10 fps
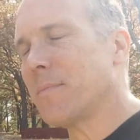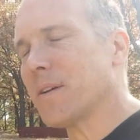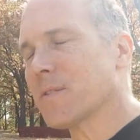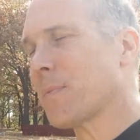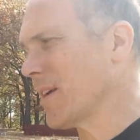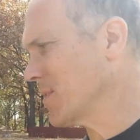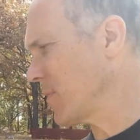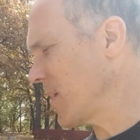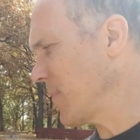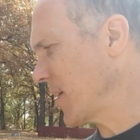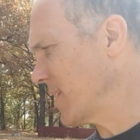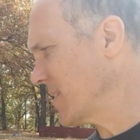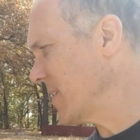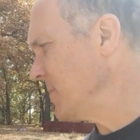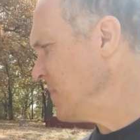bale spikes right up
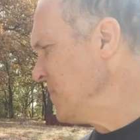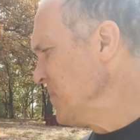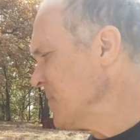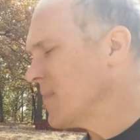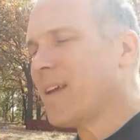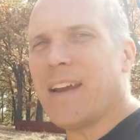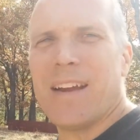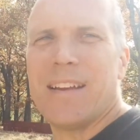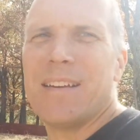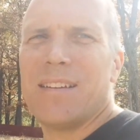against it and